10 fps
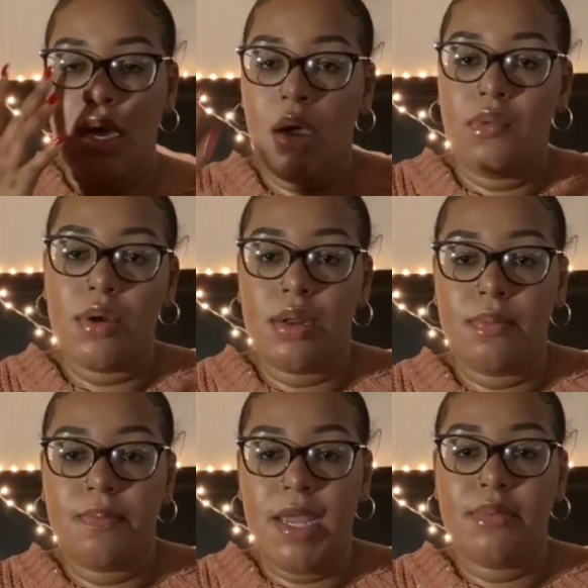I want to
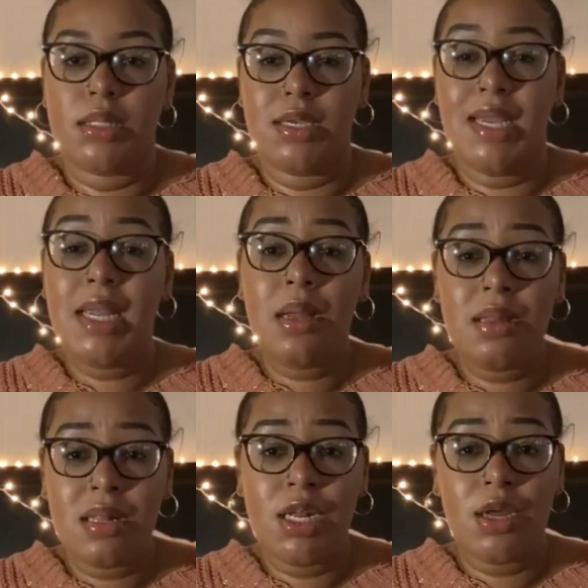be able to
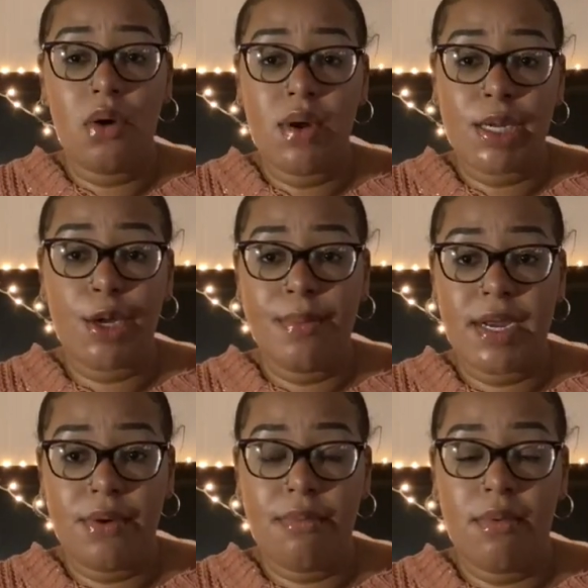easily know when I go
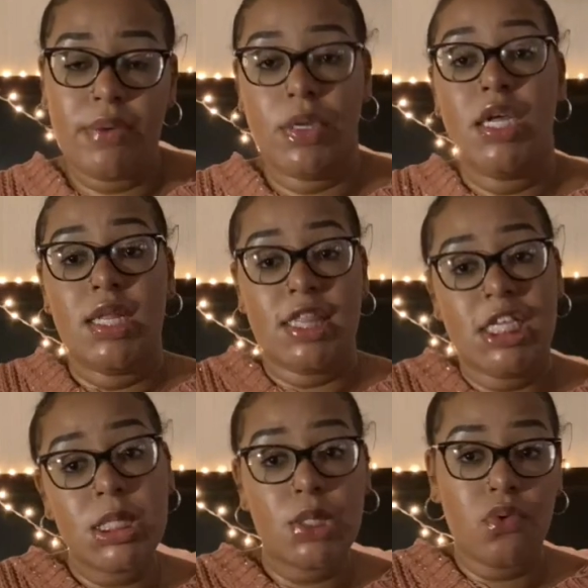back and read my Bible,
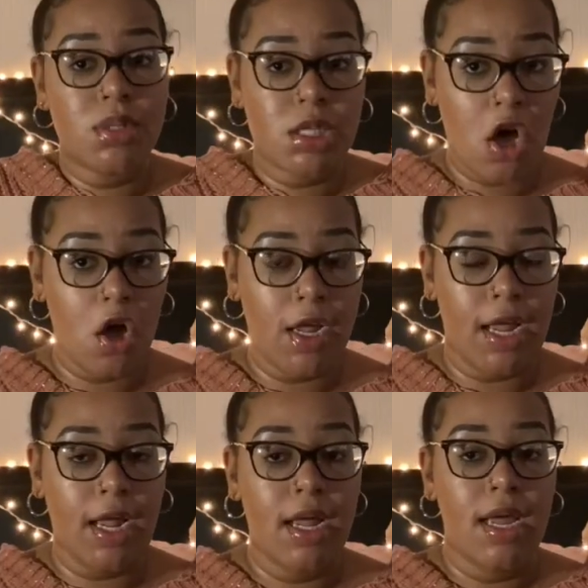this is who is
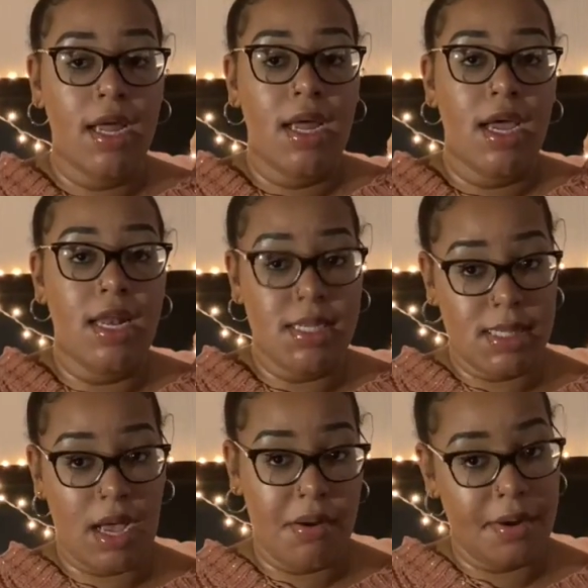talking, and this is
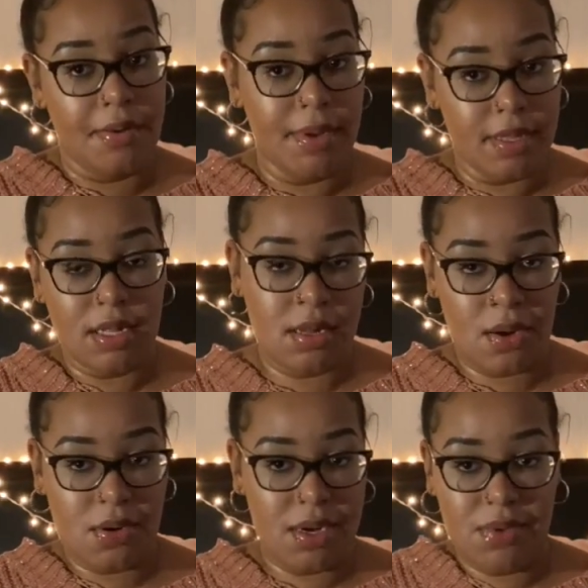how I know because I
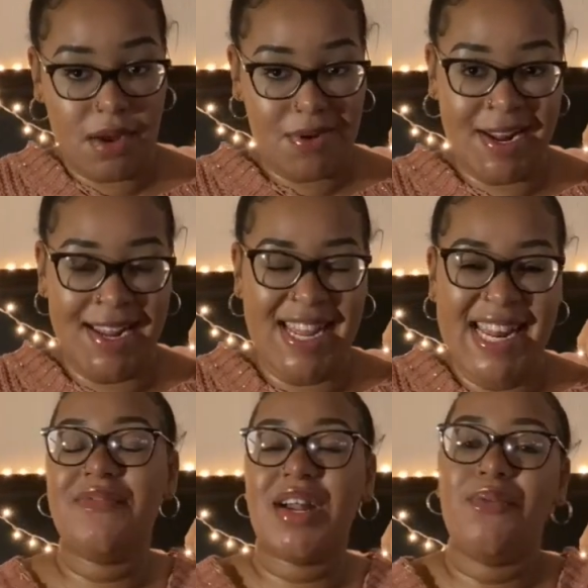circled it when I read it.
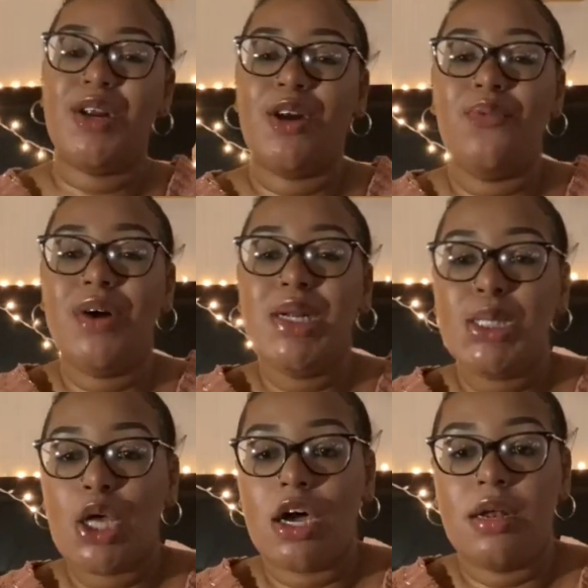And when I want to know what it's
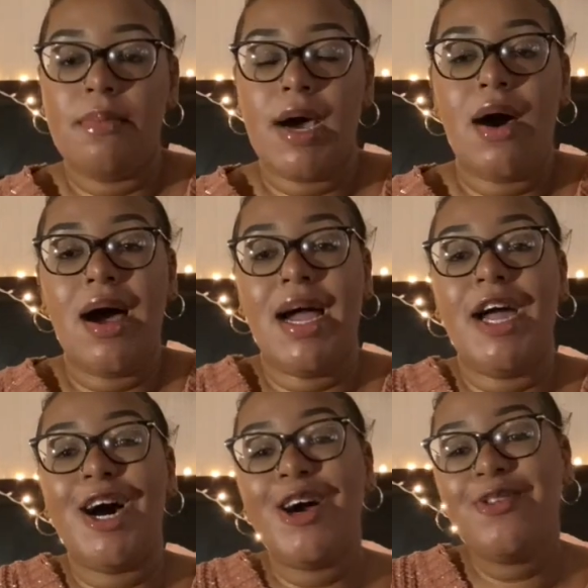talking about, I
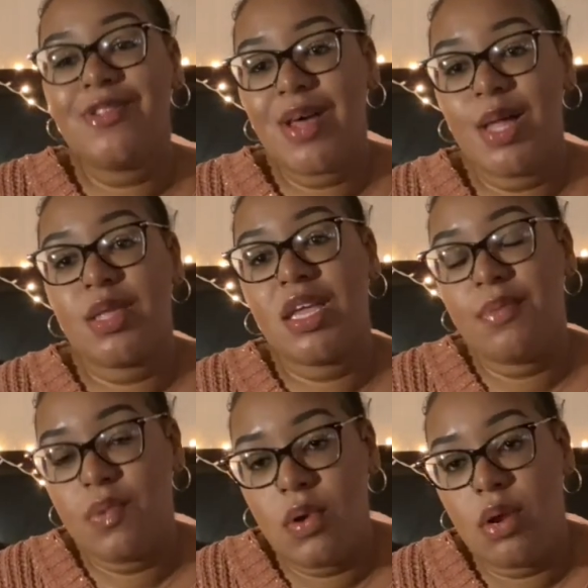underline the key
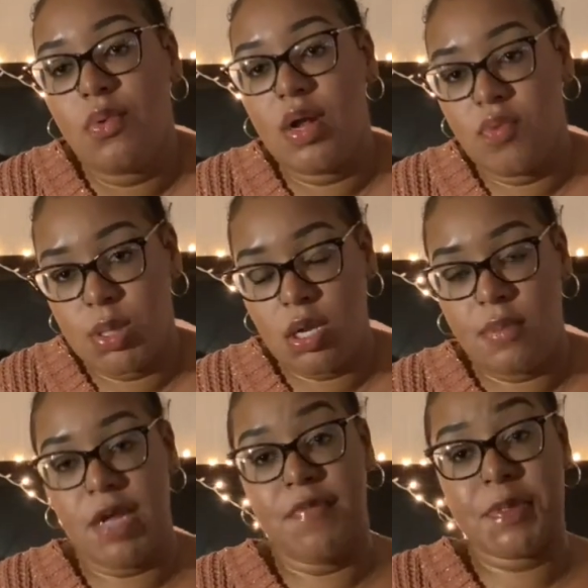point or whatever it's talking
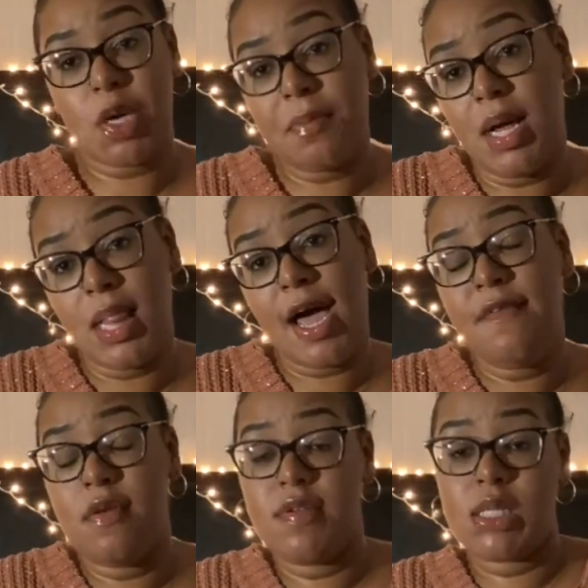about. If it's talking about life,
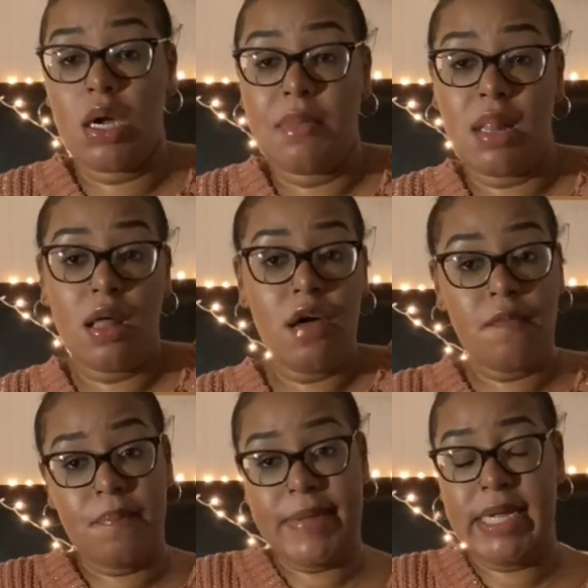if it's talking about love,
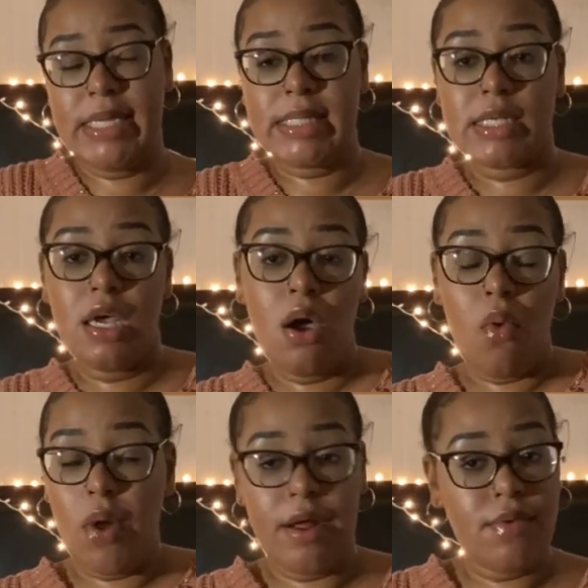peace,
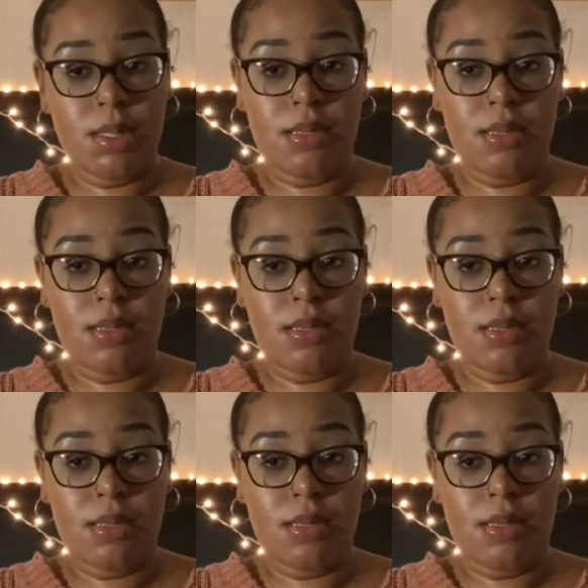whatever it's